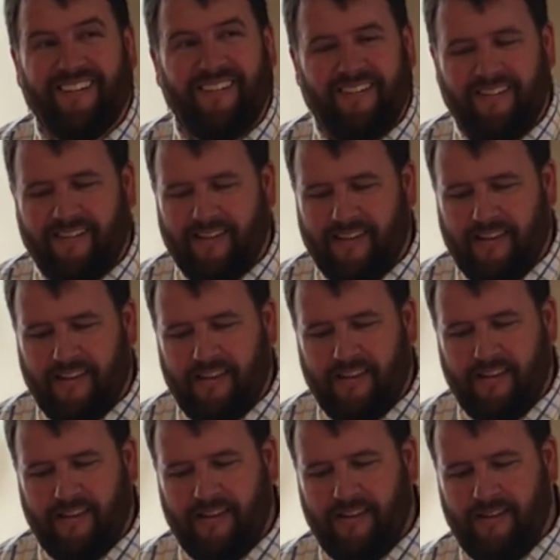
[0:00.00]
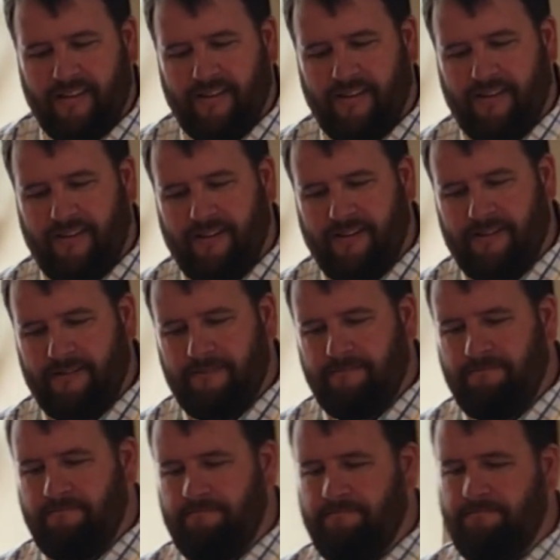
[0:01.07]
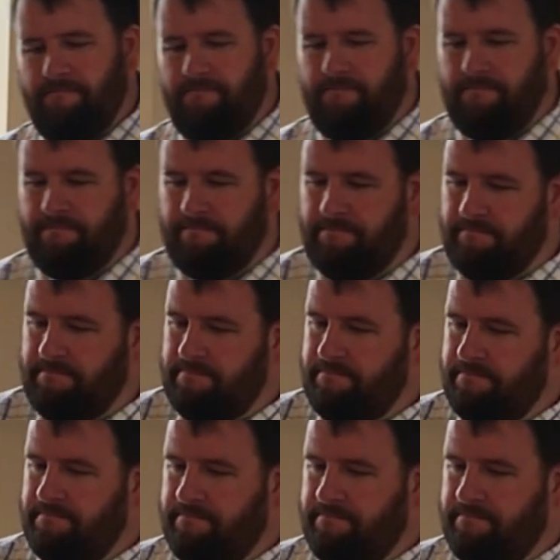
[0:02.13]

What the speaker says: Nobody speaks.